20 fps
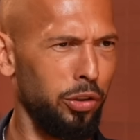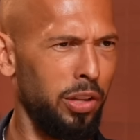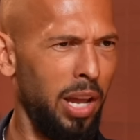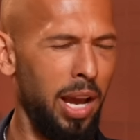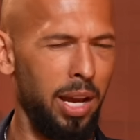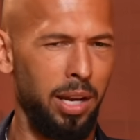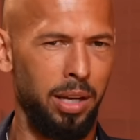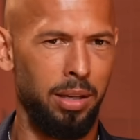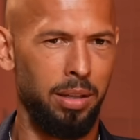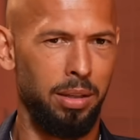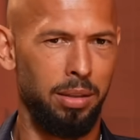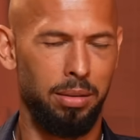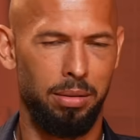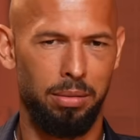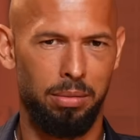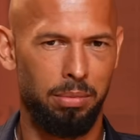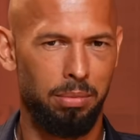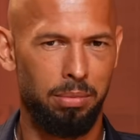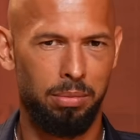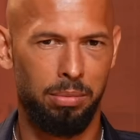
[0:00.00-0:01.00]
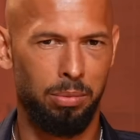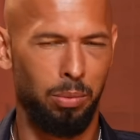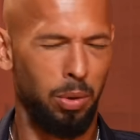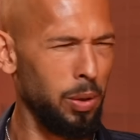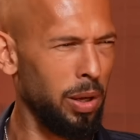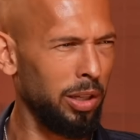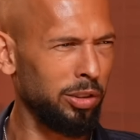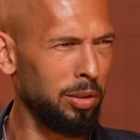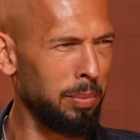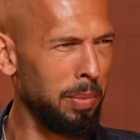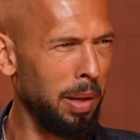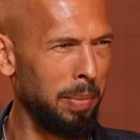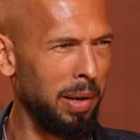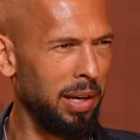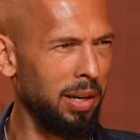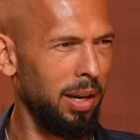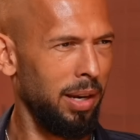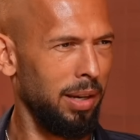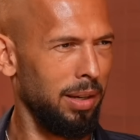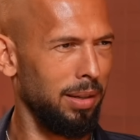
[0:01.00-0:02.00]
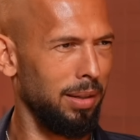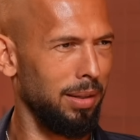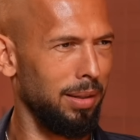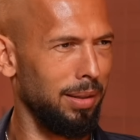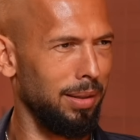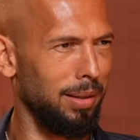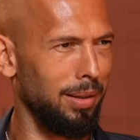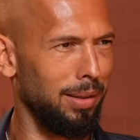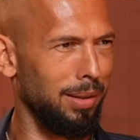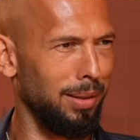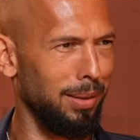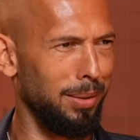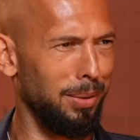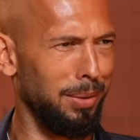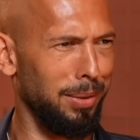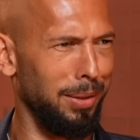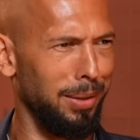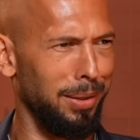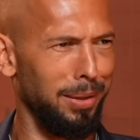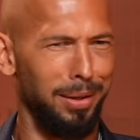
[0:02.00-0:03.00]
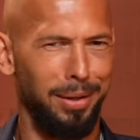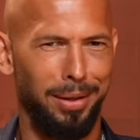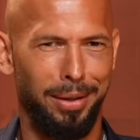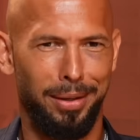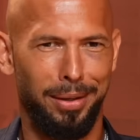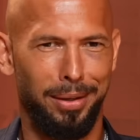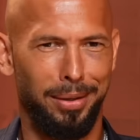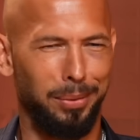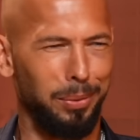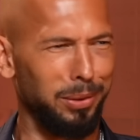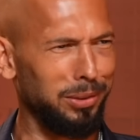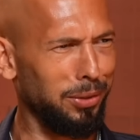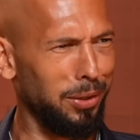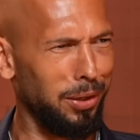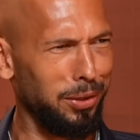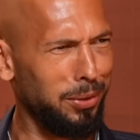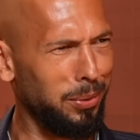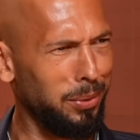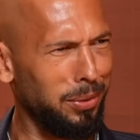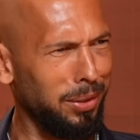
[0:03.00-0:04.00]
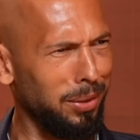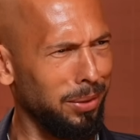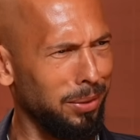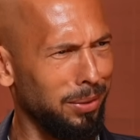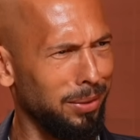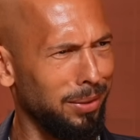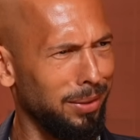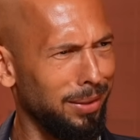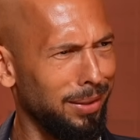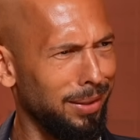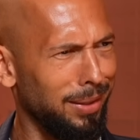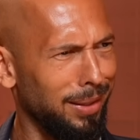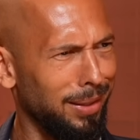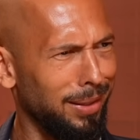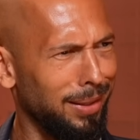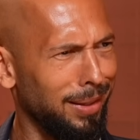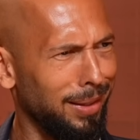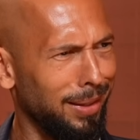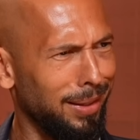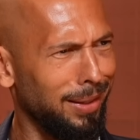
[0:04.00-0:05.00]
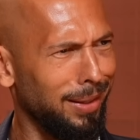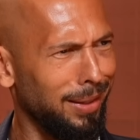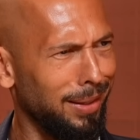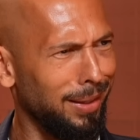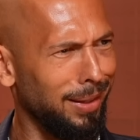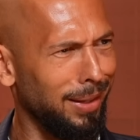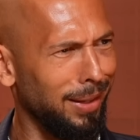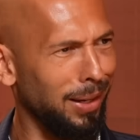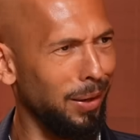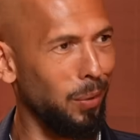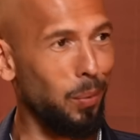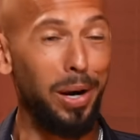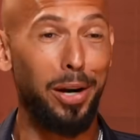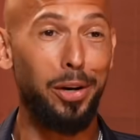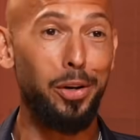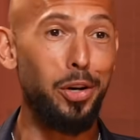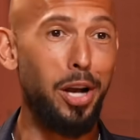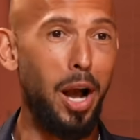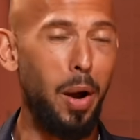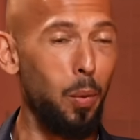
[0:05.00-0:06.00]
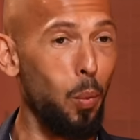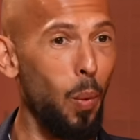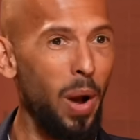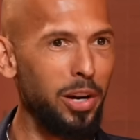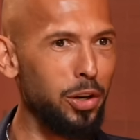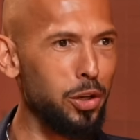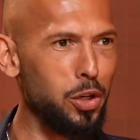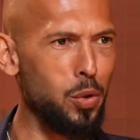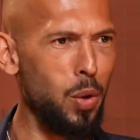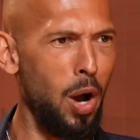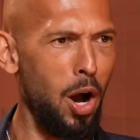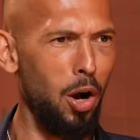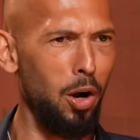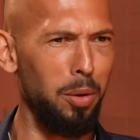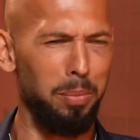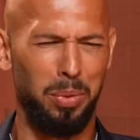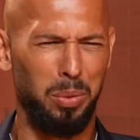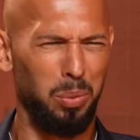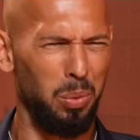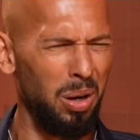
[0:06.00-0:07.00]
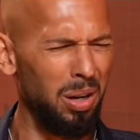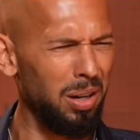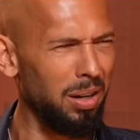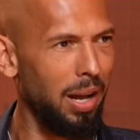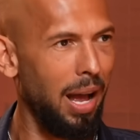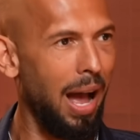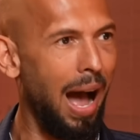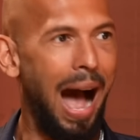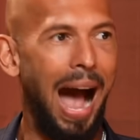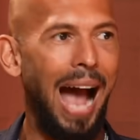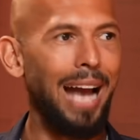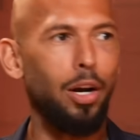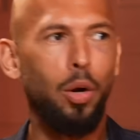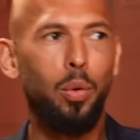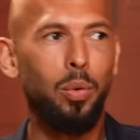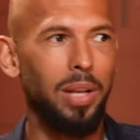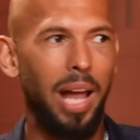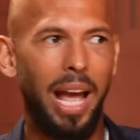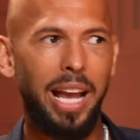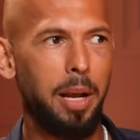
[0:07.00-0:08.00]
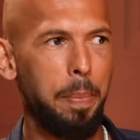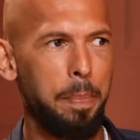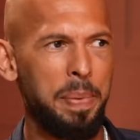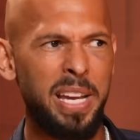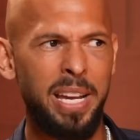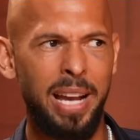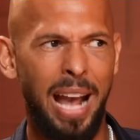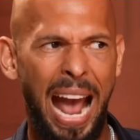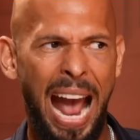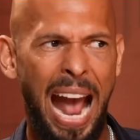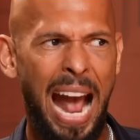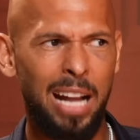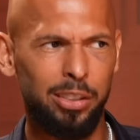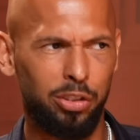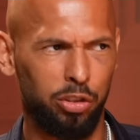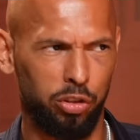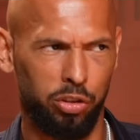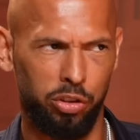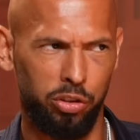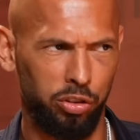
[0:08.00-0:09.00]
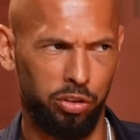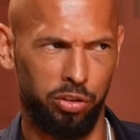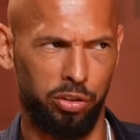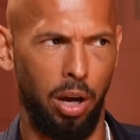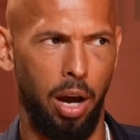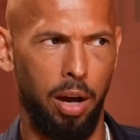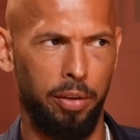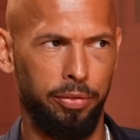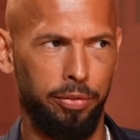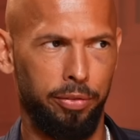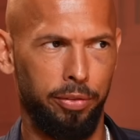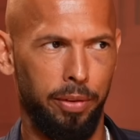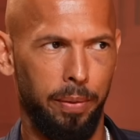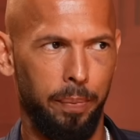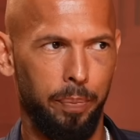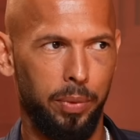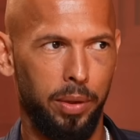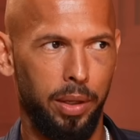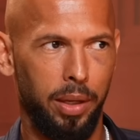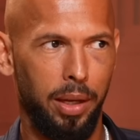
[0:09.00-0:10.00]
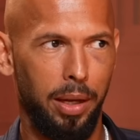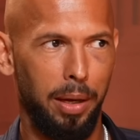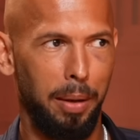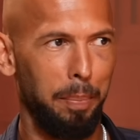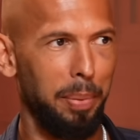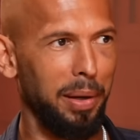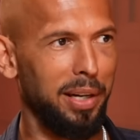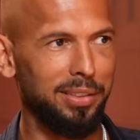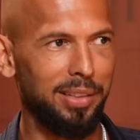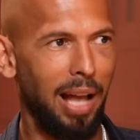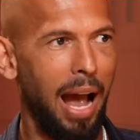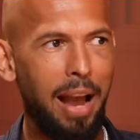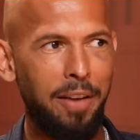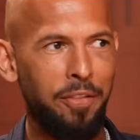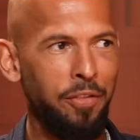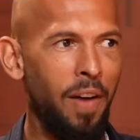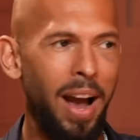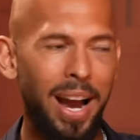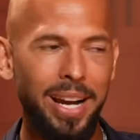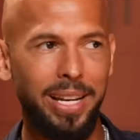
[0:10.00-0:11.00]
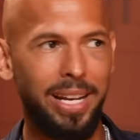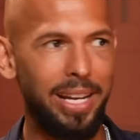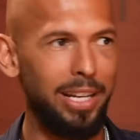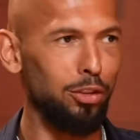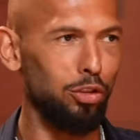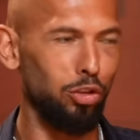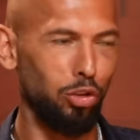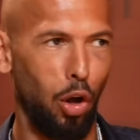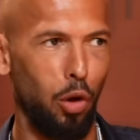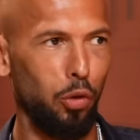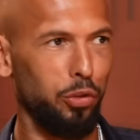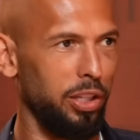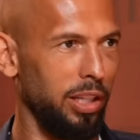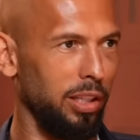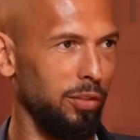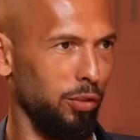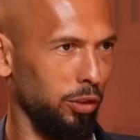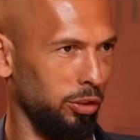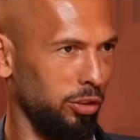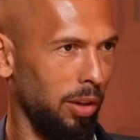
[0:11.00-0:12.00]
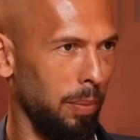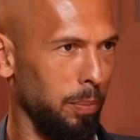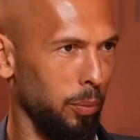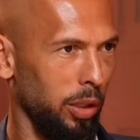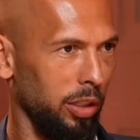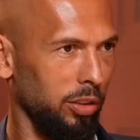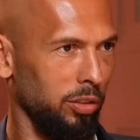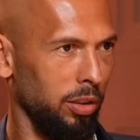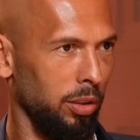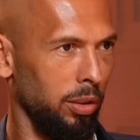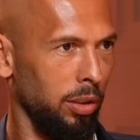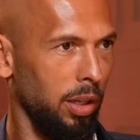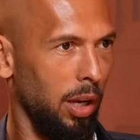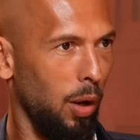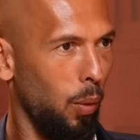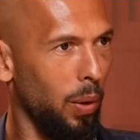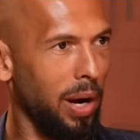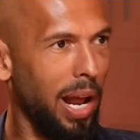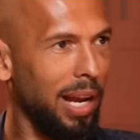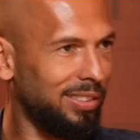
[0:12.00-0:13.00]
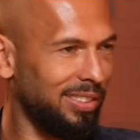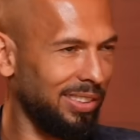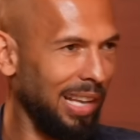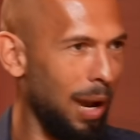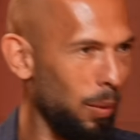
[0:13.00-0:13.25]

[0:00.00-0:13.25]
was your day? Why are you asking about my day? What's it got to do with you? Where are you going? When are you home? What? I don't like being asked stuff because I find it insulting for some reason. When I